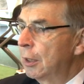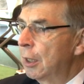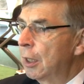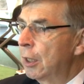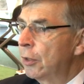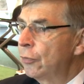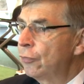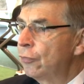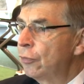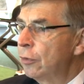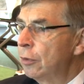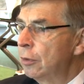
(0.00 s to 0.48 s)

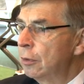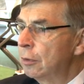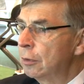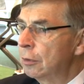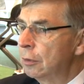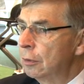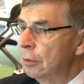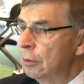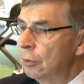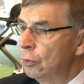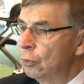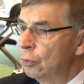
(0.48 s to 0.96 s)
I think
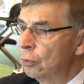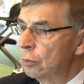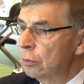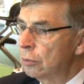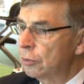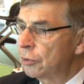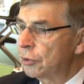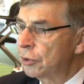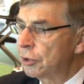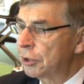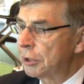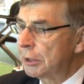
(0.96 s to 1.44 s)
that you
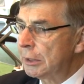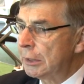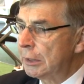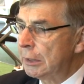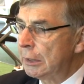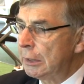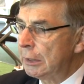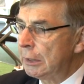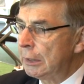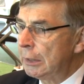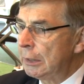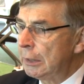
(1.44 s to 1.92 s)
will
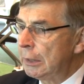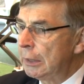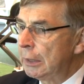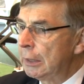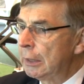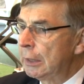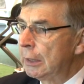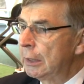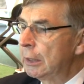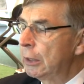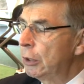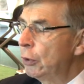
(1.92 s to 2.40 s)
see
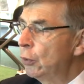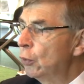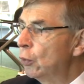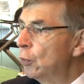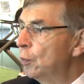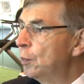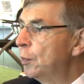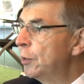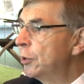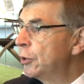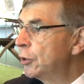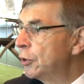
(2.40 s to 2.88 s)

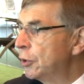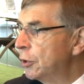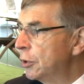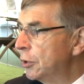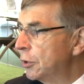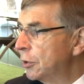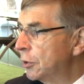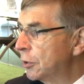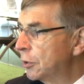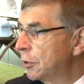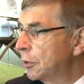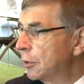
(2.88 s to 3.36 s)
your
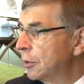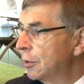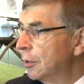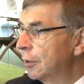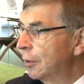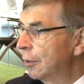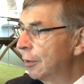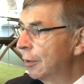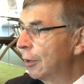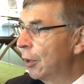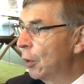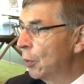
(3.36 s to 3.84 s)
business
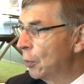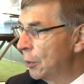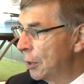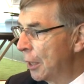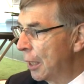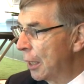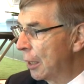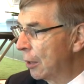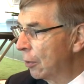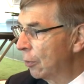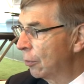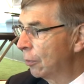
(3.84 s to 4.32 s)
go
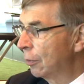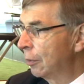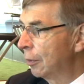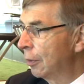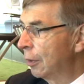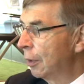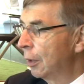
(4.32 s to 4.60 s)
down.